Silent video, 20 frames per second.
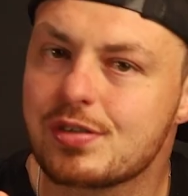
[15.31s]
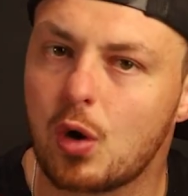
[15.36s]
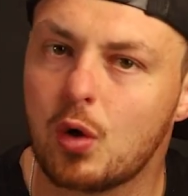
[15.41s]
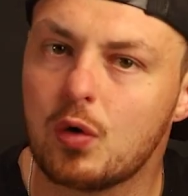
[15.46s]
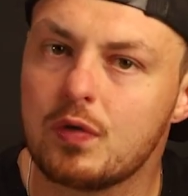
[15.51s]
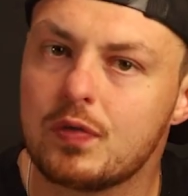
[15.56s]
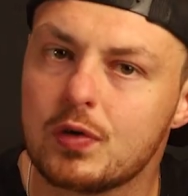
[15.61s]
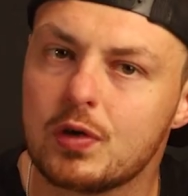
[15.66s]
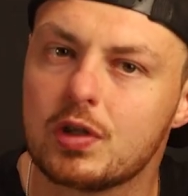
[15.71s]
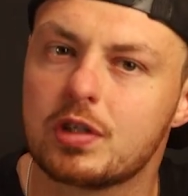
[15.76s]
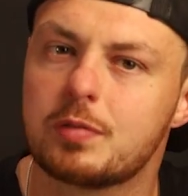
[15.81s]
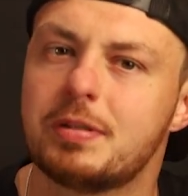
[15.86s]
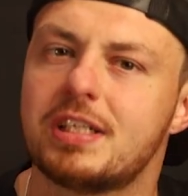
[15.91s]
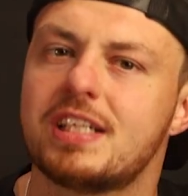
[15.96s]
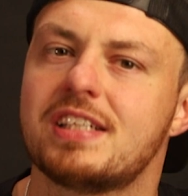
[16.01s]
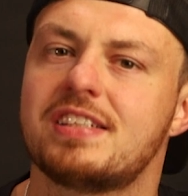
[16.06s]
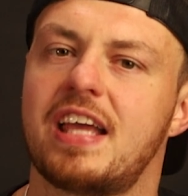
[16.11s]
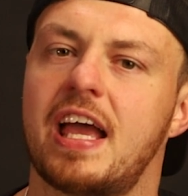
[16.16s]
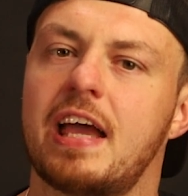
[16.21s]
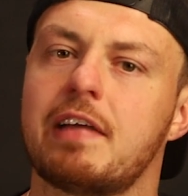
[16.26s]
is overlooked
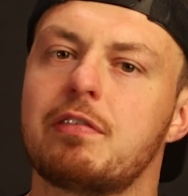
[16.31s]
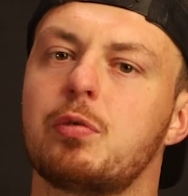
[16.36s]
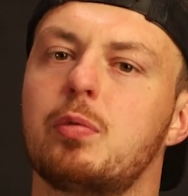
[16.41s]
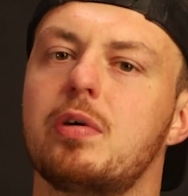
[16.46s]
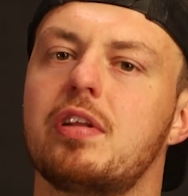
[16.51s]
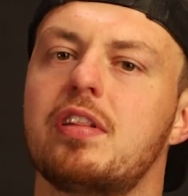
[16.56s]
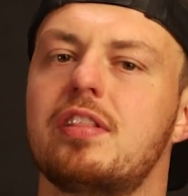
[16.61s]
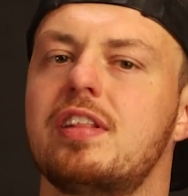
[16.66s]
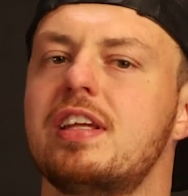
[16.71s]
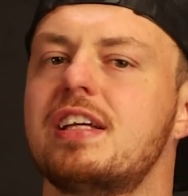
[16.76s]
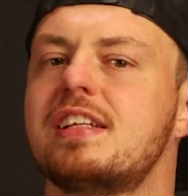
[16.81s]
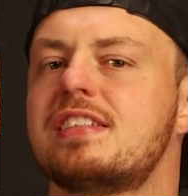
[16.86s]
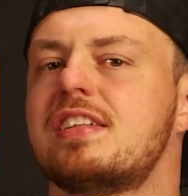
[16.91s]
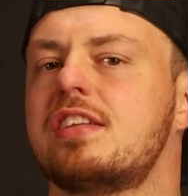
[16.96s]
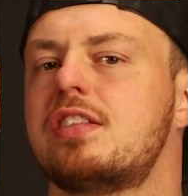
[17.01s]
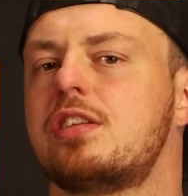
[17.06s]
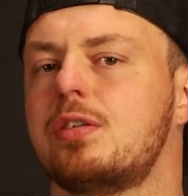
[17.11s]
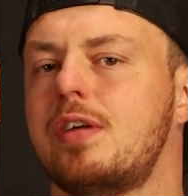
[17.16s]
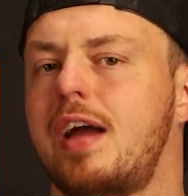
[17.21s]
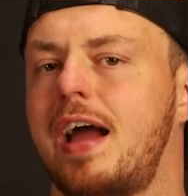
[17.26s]
because everyone thinks
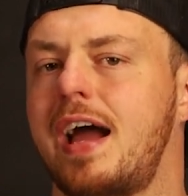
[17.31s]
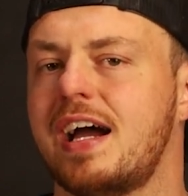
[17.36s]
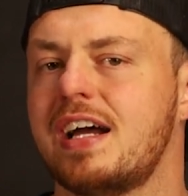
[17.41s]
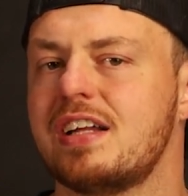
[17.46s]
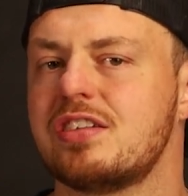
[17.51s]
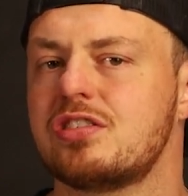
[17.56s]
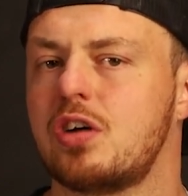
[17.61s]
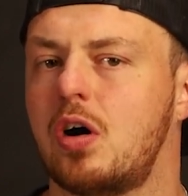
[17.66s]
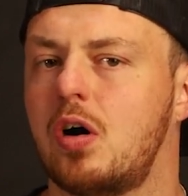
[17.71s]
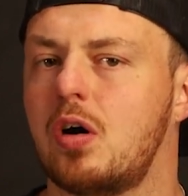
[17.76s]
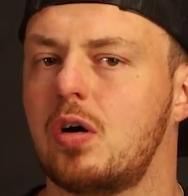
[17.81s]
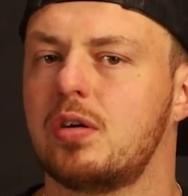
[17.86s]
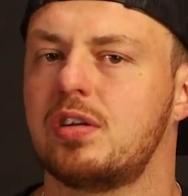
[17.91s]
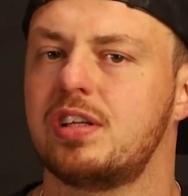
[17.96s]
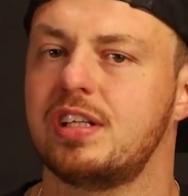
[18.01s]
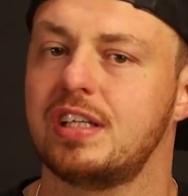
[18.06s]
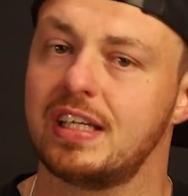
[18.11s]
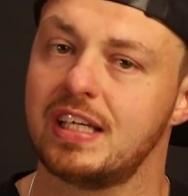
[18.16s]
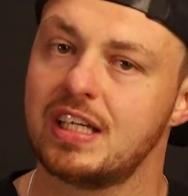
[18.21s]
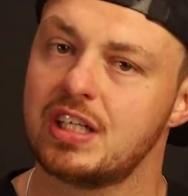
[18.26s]
that their ads are the